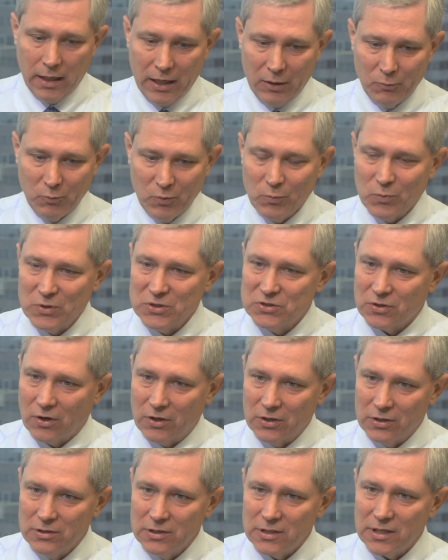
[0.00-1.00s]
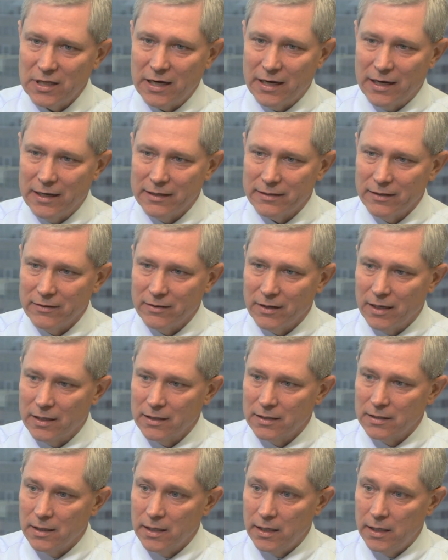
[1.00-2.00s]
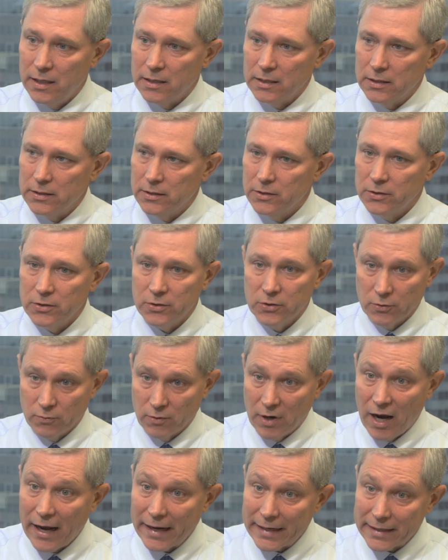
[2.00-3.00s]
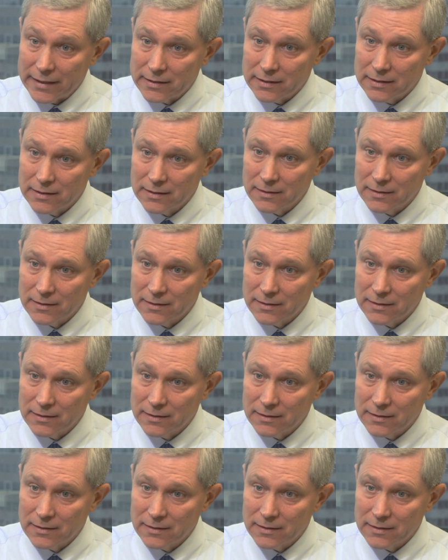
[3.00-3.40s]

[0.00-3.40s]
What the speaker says: And when we started looking at it, they're like, hey, you're right.